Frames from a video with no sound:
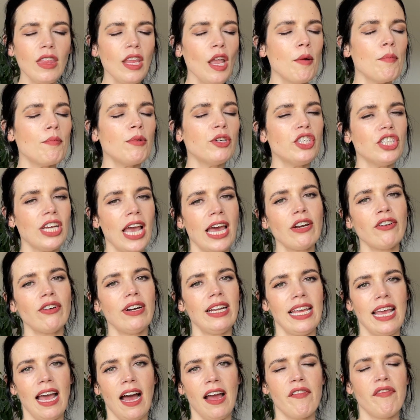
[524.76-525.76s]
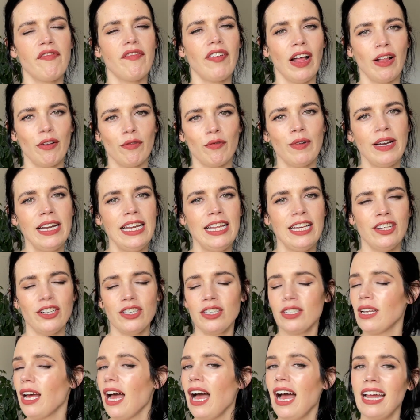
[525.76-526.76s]
but generally I felt really
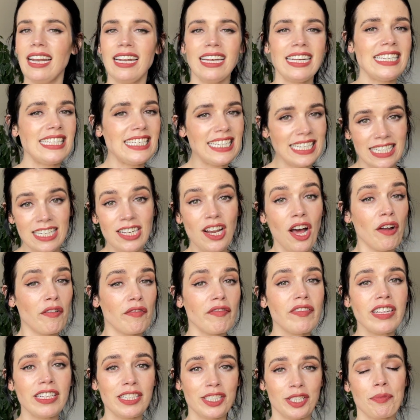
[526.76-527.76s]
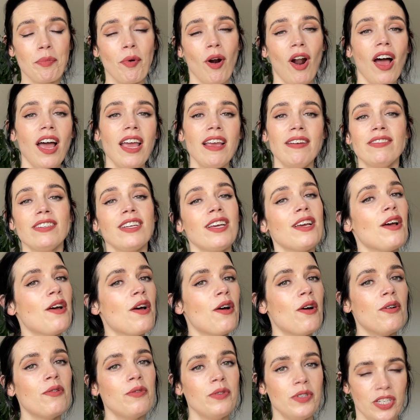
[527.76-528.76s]
good and I did not feel deprived,
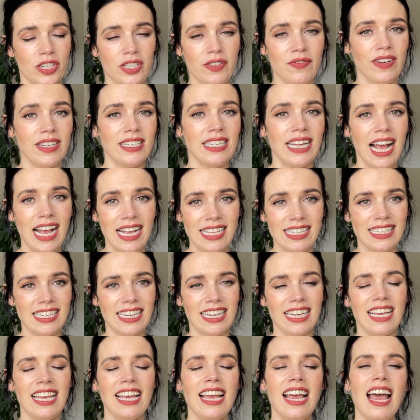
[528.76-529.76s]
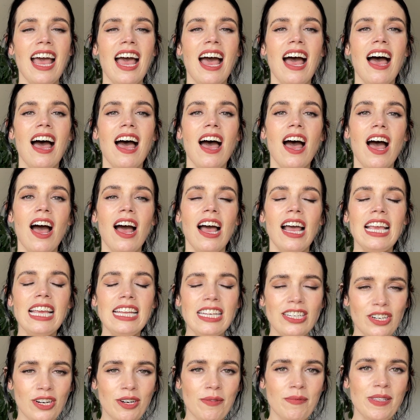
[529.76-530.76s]
which is fantastic.
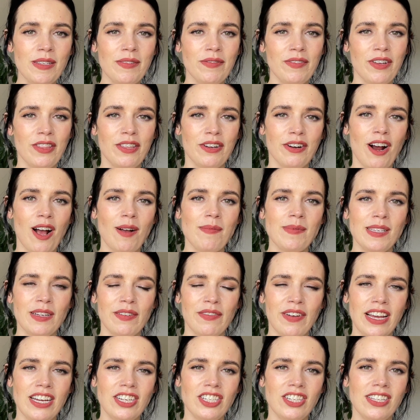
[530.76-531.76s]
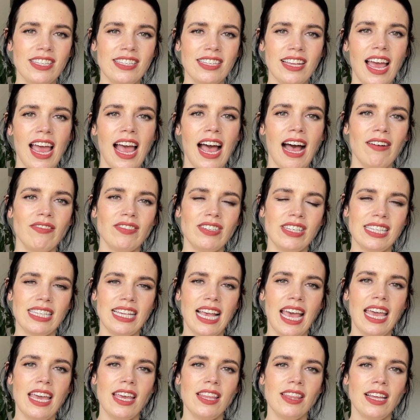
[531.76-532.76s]
In terms of other observations, I have to
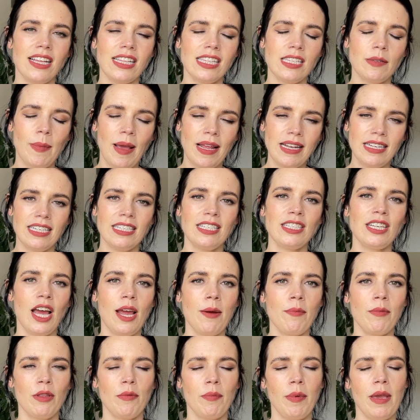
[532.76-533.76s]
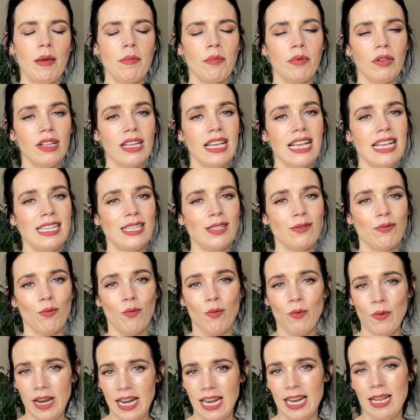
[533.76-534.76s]
say that spending time with people is
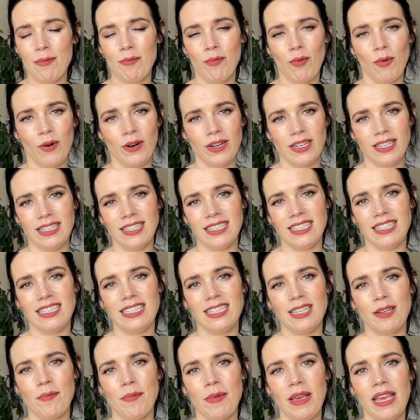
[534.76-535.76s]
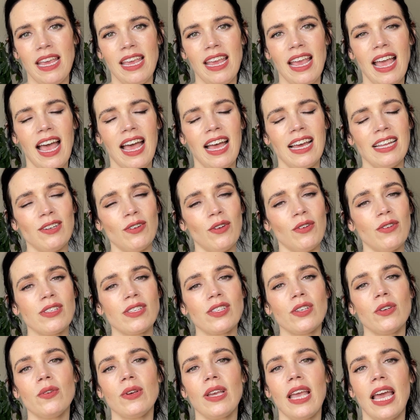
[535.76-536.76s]
really important to me, and
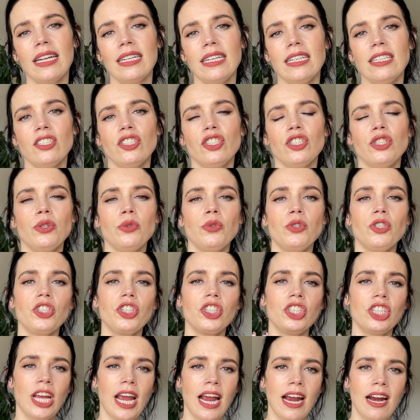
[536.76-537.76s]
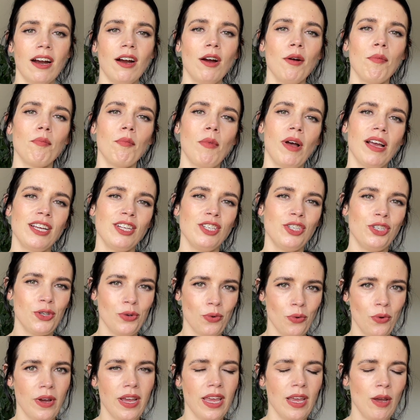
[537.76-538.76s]
also getting to share my
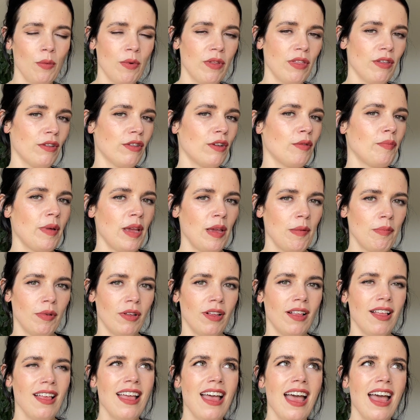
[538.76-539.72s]
joy with other people